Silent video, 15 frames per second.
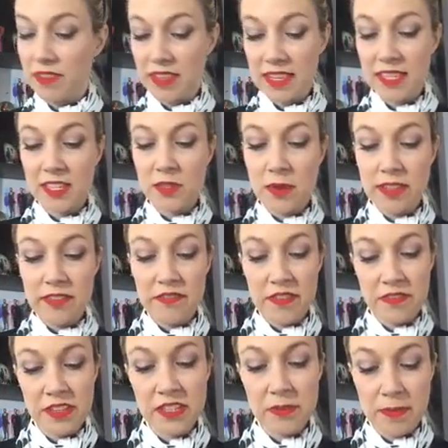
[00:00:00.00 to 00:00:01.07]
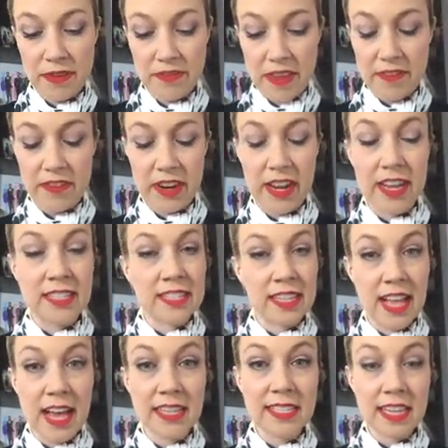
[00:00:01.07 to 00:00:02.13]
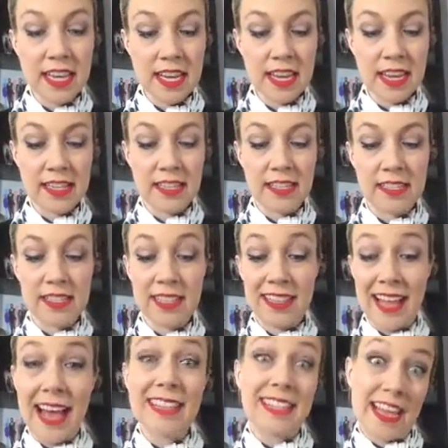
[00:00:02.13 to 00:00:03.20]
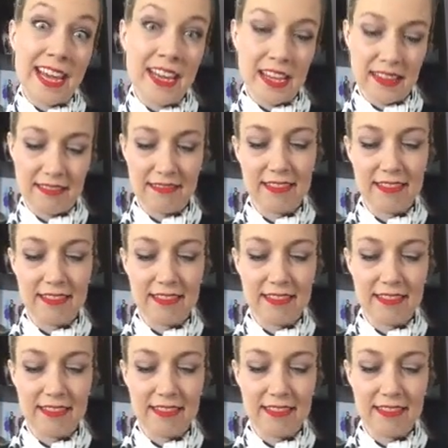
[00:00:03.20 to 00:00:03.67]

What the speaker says: This is why the 50s are my favorite. It's classy, it's classic,